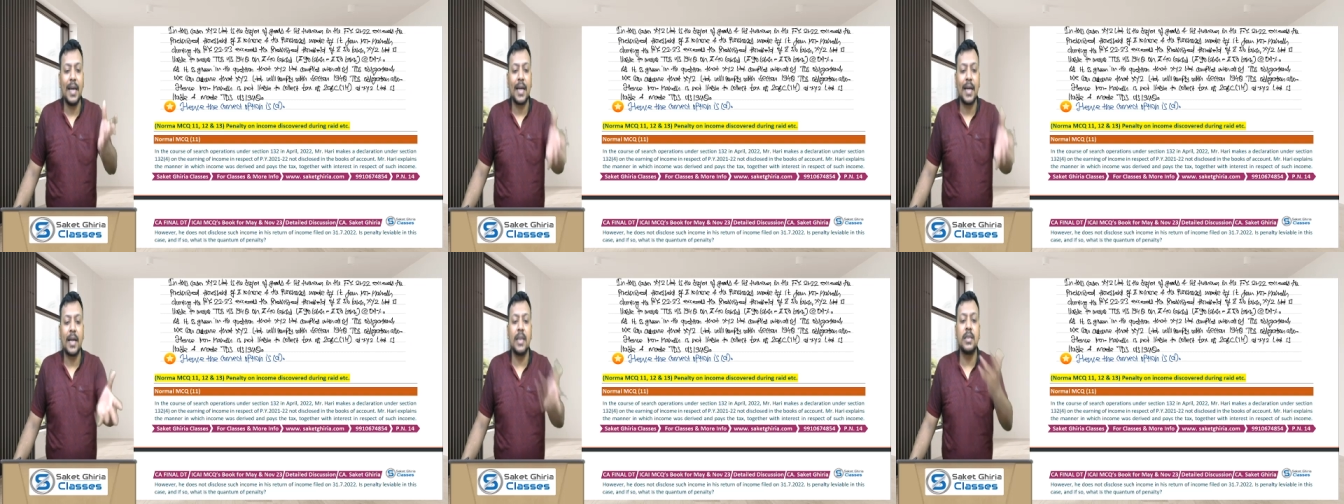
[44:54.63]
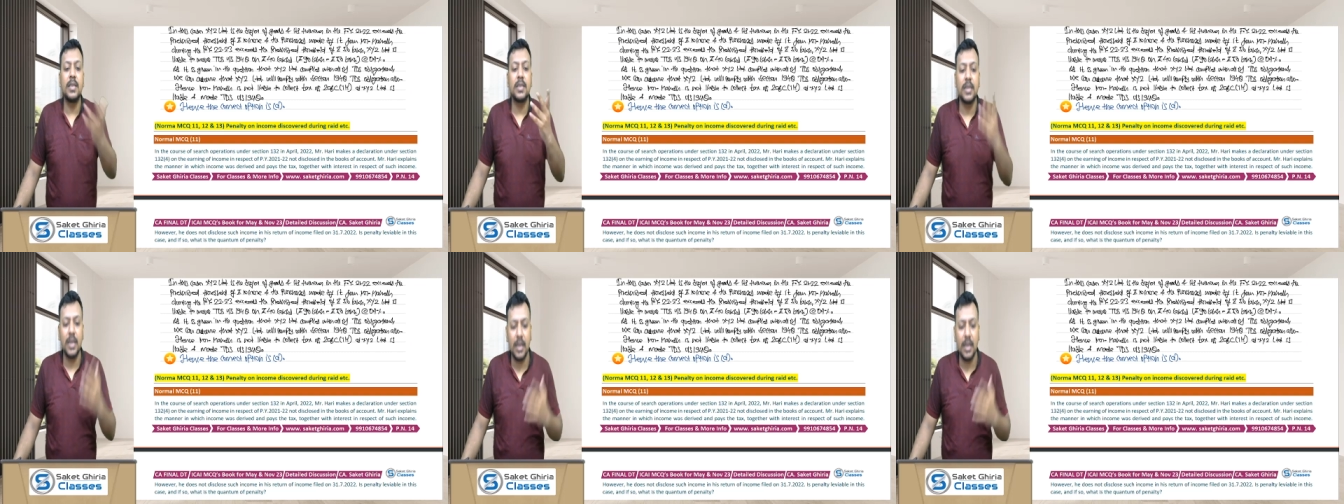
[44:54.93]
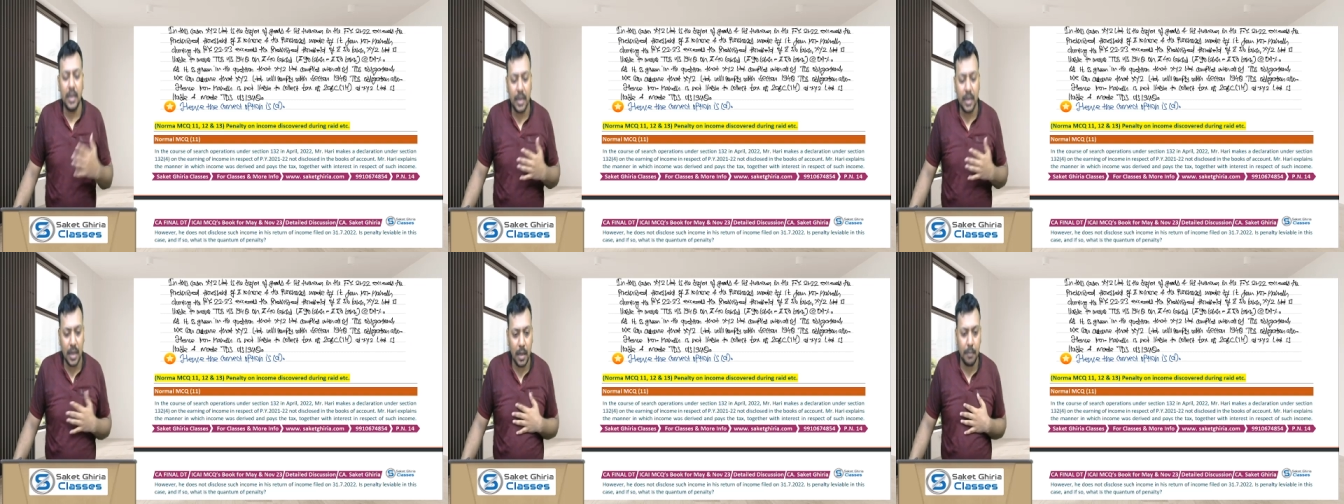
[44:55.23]
conceal
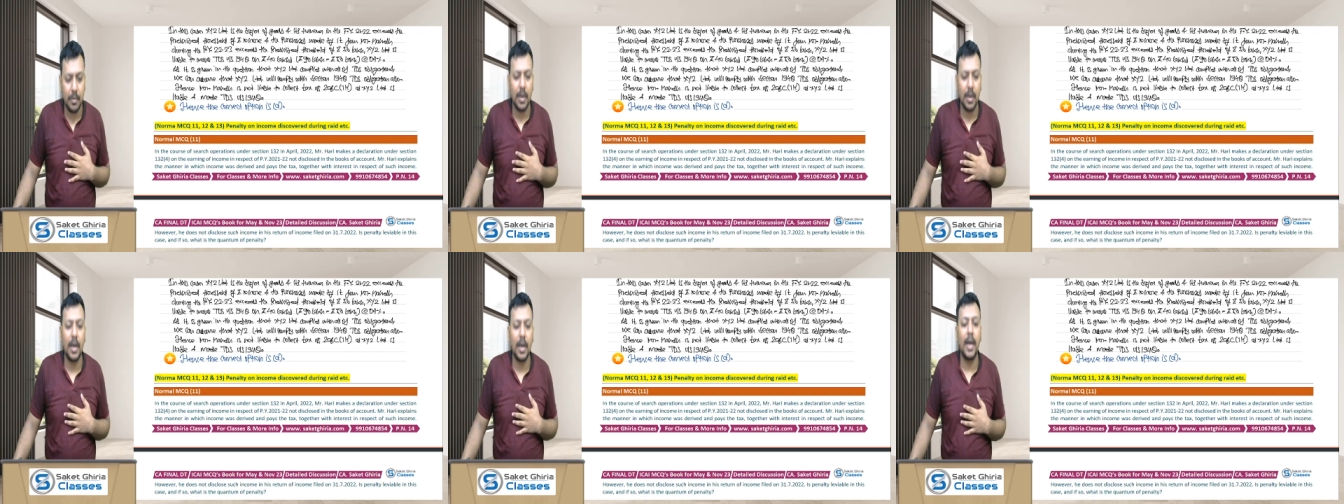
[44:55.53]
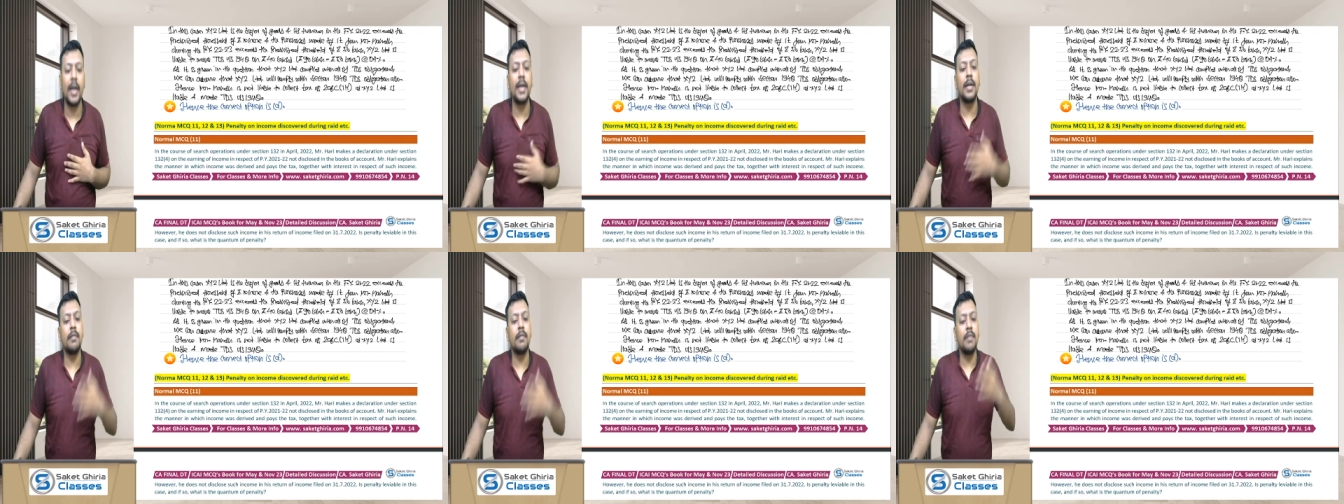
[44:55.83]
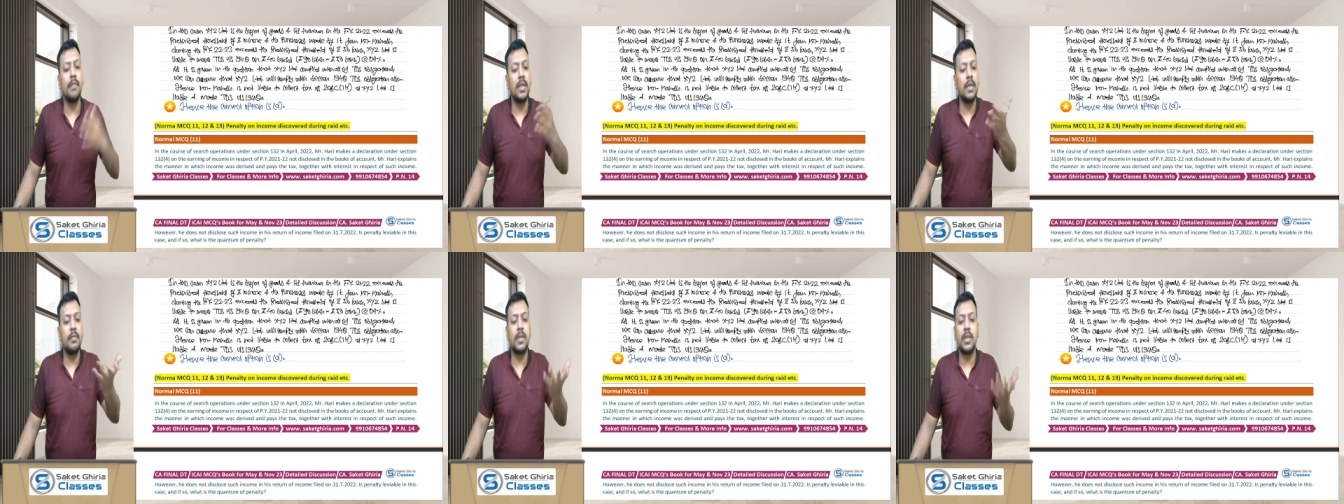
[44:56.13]
income, and
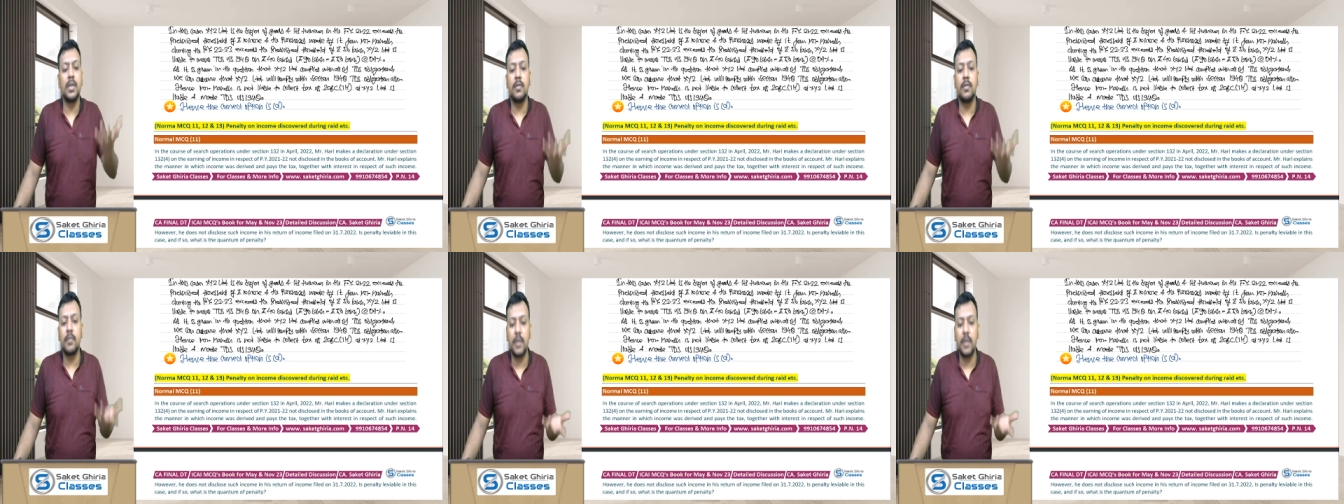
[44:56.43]
whenever there